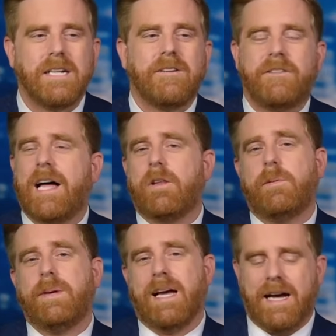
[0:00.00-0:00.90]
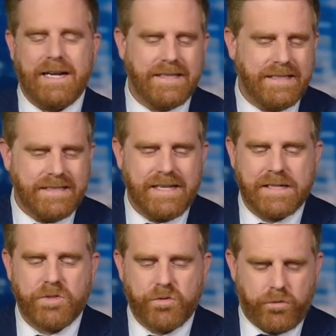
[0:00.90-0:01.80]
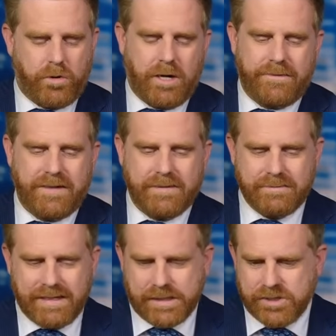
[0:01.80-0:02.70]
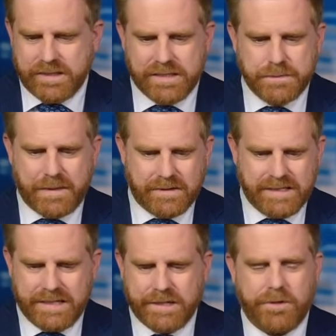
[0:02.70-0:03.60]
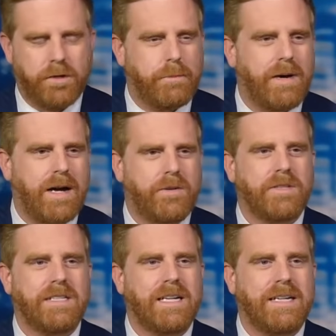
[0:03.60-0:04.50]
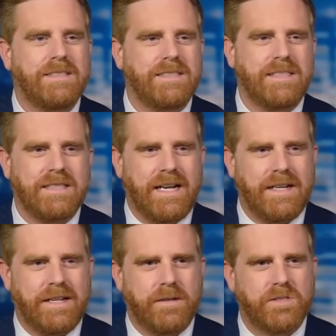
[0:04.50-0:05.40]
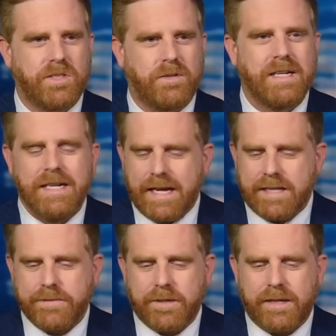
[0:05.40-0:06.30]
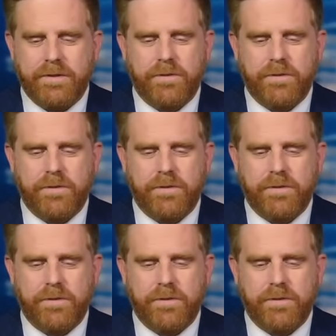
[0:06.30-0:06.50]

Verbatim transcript: following behind the next trough. And actually, this particular model, you can kind of see that here. So as we go ahead